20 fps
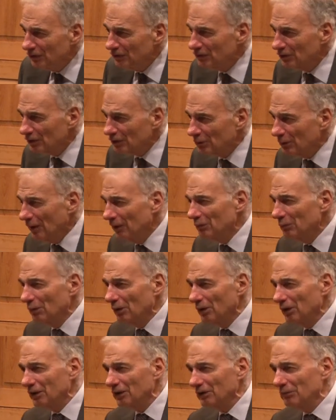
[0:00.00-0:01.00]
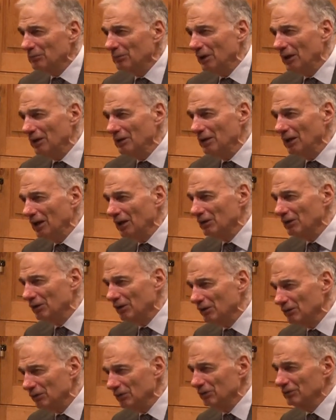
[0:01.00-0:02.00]
is the great work of men on
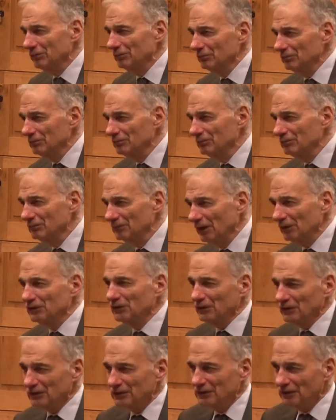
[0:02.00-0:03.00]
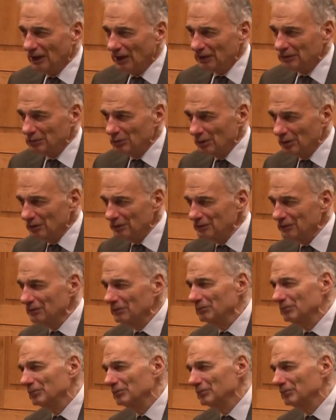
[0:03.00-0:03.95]
earth. That's his exact words.